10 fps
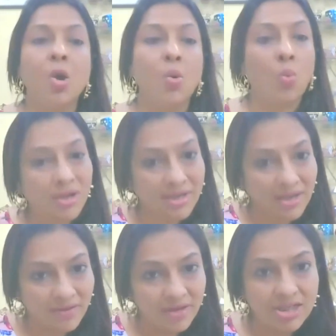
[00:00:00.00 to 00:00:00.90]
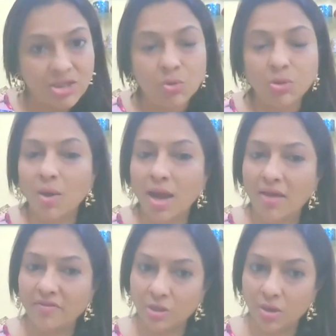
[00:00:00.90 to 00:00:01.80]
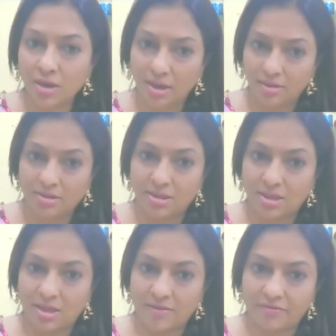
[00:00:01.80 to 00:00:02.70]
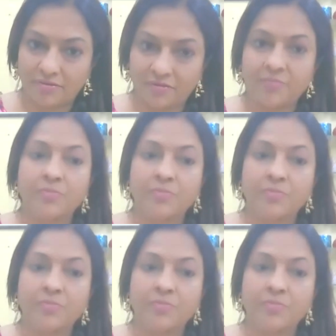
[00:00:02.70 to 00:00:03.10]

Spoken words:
whatever issue you have in your current life.